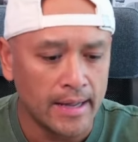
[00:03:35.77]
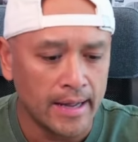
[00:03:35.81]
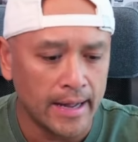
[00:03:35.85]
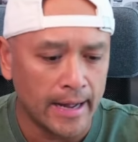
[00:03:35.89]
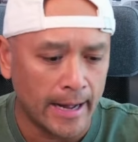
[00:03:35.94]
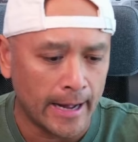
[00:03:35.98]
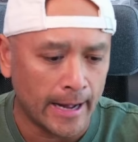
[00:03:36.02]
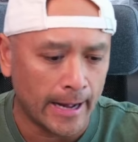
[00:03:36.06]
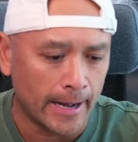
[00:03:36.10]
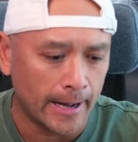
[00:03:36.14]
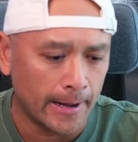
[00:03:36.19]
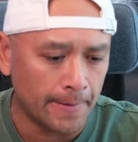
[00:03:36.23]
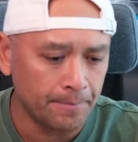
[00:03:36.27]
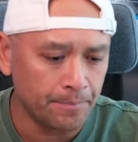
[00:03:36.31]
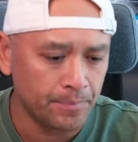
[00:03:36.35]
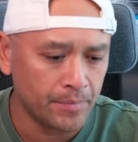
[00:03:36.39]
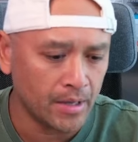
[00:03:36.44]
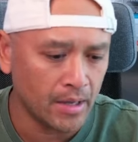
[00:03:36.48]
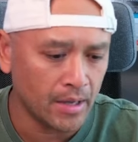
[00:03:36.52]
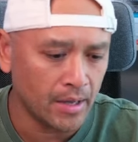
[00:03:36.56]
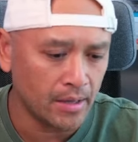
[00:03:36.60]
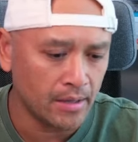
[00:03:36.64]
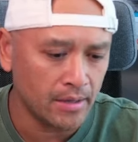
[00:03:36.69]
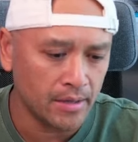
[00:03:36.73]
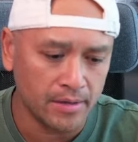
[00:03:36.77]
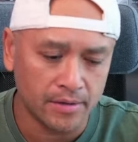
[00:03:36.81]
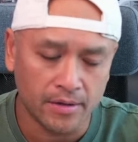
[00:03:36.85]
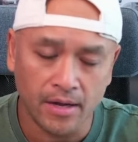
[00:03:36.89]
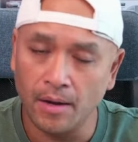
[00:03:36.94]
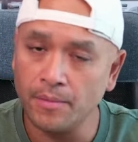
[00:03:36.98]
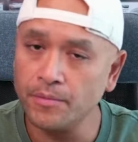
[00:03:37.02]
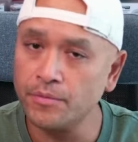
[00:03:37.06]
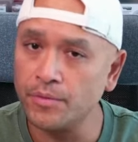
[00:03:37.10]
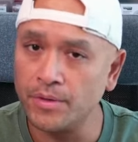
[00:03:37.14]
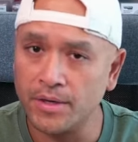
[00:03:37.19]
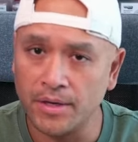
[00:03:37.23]
It
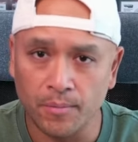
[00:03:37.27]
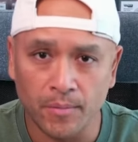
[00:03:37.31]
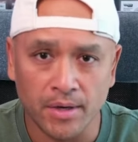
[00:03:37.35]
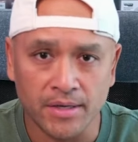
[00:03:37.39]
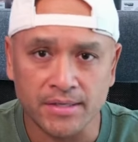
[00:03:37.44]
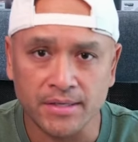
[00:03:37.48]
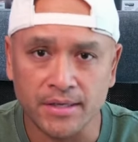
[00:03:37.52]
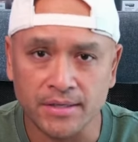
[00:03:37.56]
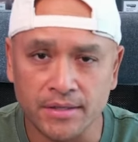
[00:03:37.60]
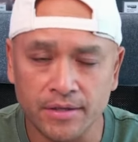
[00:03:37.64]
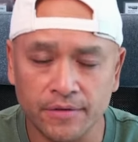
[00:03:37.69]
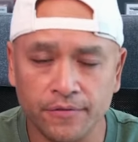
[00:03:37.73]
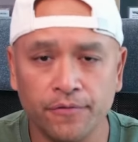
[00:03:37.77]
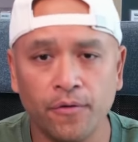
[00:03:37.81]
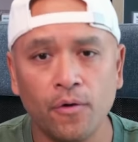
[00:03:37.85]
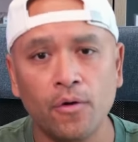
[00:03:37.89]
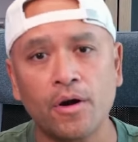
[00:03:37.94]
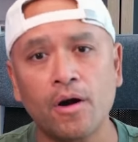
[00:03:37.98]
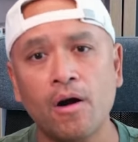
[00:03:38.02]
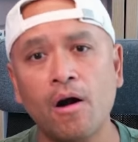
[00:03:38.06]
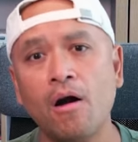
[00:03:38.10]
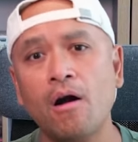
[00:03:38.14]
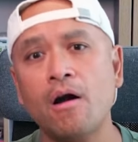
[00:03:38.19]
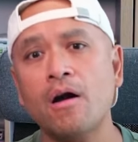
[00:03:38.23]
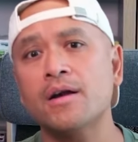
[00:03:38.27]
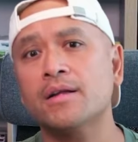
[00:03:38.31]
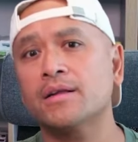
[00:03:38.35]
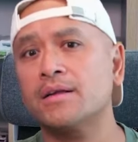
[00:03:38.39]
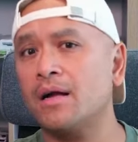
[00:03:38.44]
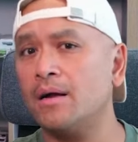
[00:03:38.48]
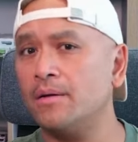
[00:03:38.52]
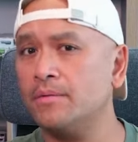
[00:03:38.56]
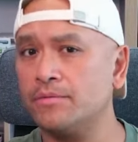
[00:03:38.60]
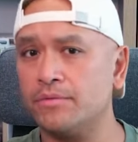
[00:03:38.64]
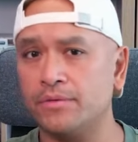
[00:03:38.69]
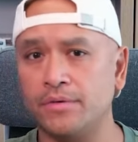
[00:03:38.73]
comes with a 164 car. It
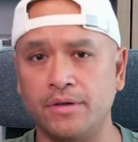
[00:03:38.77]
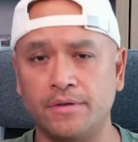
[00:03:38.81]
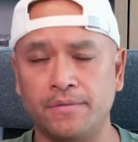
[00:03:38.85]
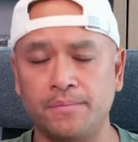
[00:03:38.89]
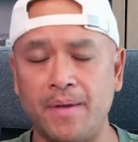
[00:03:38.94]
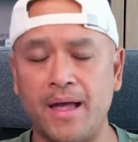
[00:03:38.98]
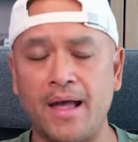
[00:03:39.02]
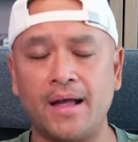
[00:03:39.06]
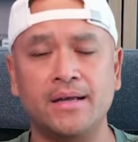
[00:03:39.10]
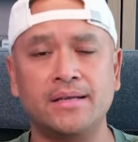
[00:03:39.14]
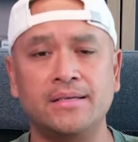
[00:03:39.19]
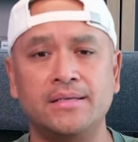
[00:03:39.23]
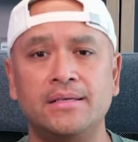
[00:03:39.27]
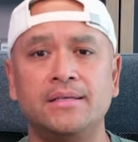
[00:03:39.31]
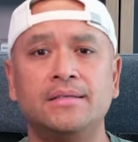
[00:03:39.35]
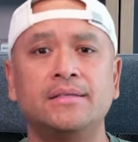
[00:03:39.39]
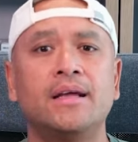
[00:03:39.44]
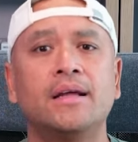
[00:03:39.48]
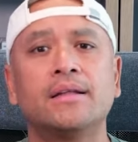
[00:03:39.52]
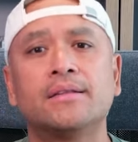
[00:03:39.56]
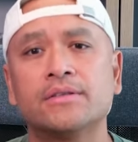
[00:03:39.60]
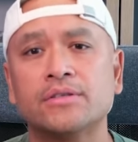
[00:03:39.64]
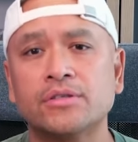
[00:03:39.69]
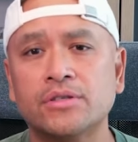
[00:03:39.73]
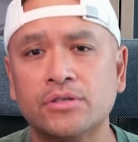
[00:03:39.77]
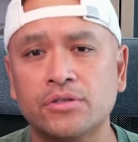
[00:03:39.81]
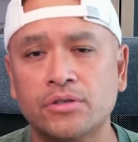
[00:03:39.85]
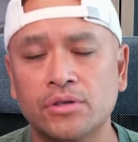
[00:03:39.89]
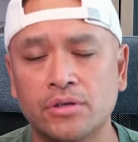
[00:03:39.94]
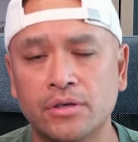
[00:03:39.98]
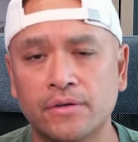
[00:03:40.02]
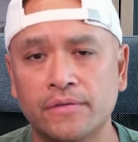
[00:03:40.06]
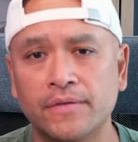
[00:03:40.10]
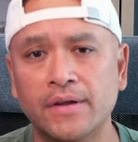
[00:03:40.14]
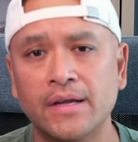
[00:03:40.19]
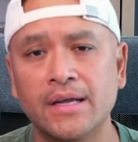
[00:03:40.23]
comes with a magazine that
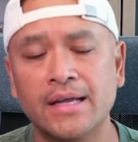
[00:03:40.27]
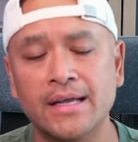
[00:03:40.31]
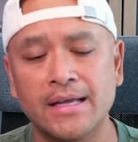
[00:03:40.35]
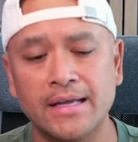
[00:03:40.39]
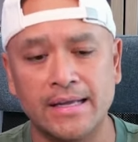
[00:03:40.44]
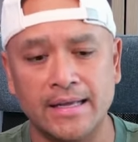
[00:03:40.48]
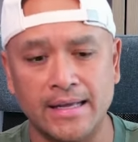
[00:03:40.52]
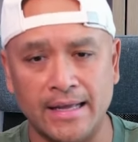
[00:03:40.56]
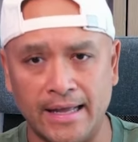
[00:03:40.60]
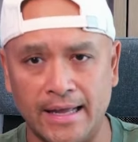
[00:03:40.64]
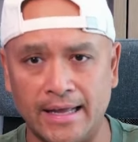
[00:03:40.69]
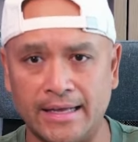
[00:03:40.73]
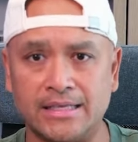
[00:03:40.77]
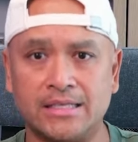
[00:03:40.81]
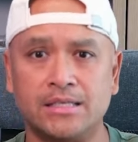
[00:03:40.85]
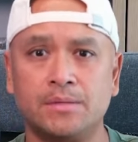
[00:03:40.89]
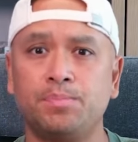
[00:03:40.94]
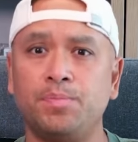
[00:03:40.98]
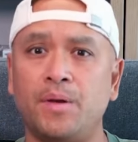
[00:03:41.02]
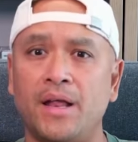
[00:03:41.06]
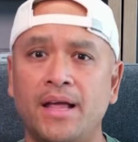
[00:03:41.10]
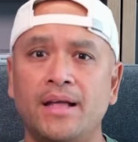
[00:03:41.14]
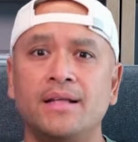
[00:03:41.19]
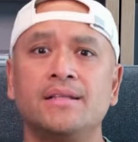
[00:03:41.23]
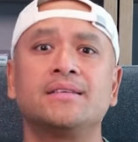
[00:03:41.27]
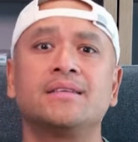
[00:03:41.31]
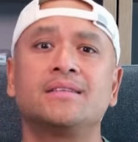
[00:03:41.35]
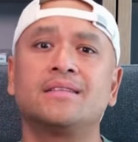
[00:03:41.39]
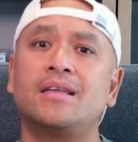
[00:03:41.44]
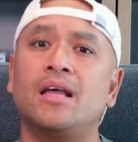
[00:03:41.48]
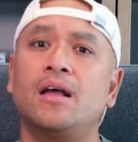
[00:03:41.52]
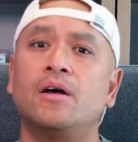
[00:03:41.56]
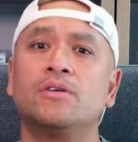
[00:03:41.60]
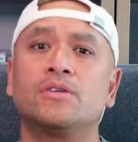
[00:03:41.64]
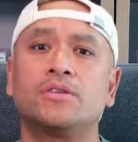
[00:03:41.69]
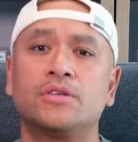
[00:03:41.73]
sort of explains and
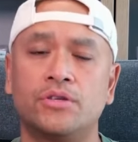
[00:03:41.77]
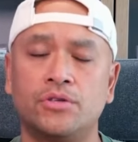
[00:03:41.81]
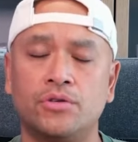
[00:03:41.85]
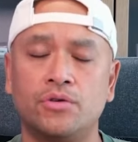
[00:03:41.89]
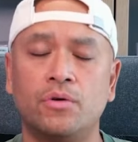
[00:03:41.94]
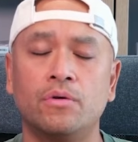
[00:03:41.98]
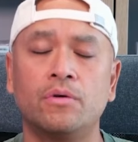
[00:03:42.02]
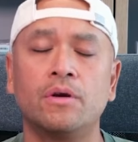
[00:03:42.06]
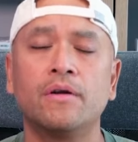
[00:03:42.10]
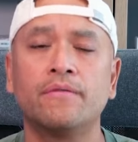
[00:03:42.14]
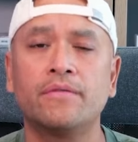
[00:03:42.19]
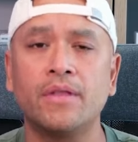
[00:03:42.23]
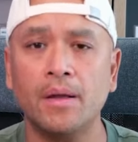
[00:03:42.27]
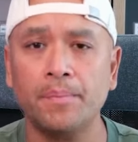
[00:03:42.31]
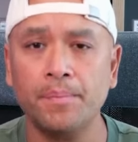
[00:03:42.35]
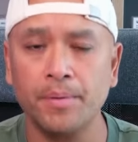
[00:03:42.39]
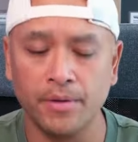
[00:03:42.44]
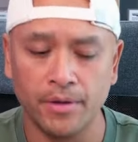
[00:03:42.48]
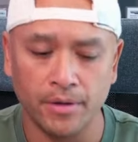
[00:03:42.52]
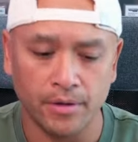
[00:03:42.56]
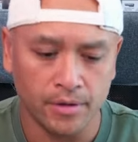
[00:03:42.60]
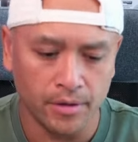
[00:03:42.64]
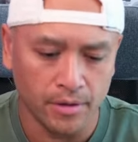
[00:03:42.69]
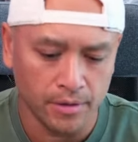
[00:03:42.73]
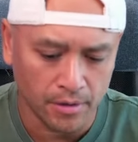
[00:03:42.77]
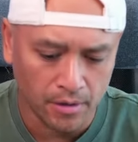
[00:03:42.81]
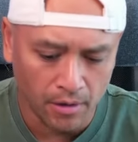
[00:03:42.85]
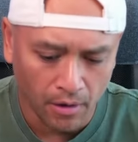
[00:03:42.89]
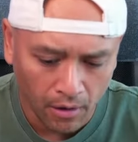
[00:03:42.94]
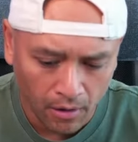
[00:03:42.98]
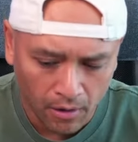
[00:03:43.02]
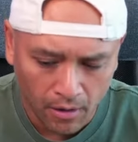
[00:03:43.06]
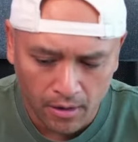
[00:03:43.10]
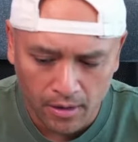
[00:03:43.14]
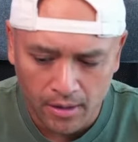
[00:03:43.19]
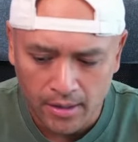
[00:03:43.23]
tells the story of that particular
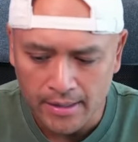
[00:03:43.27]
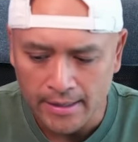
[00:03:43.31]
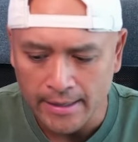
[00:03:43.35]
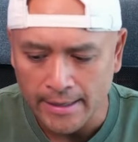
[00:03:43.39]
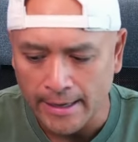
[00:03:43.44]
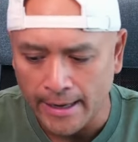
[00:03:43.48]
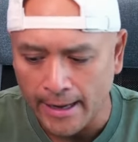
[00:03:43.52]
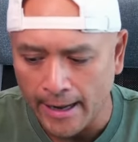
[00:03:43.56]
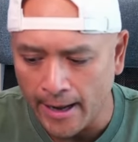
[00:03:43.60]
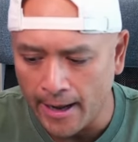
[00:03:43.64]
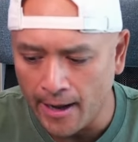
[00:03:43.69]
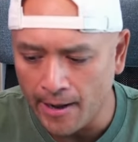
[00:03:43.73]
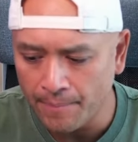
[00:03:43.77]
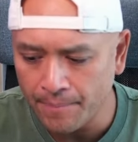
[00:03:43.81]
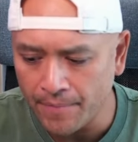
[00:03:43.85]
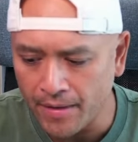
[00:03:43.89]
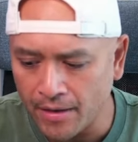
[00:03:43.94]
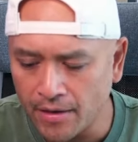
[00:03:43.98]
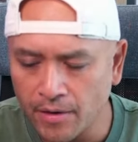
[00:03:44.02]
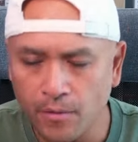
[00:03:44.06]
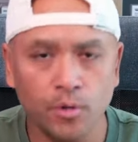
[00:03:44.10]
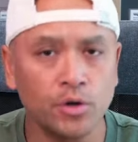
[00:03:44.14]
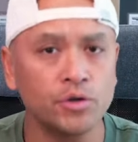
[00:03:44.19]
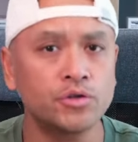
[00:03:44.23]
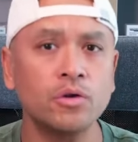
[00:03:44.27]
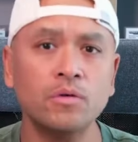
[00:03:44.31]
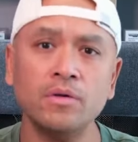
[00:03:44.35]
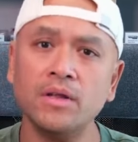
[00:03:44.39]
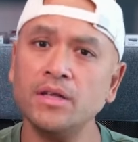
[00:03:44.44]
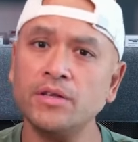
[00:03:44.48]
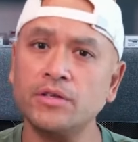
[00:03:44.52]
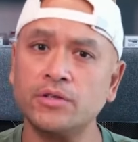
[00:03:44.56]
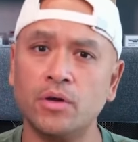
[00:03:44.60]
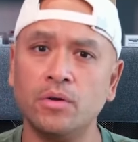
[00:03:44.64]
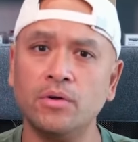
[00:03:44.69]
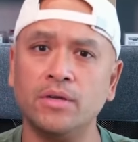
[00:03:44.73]
car. And it was only
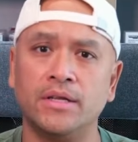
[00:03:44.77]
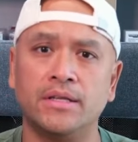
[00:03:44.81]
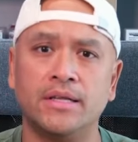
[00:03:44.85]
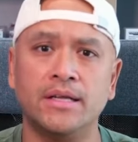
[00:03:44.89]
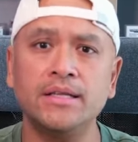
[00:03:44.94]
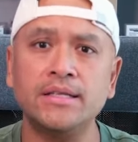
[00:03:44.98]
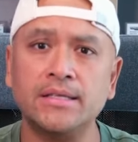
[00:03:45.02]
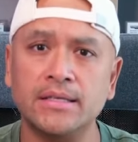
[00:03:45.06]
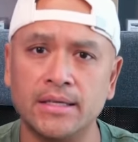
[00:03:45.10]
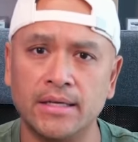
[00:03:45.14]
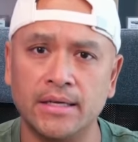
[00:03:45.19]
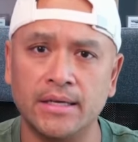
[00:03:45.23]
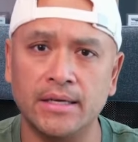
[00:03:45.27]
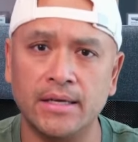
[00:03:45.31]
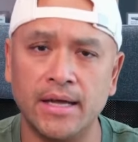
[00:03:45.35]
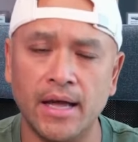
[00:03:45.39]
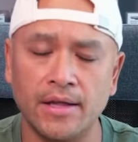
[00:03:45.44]
sold in Italy.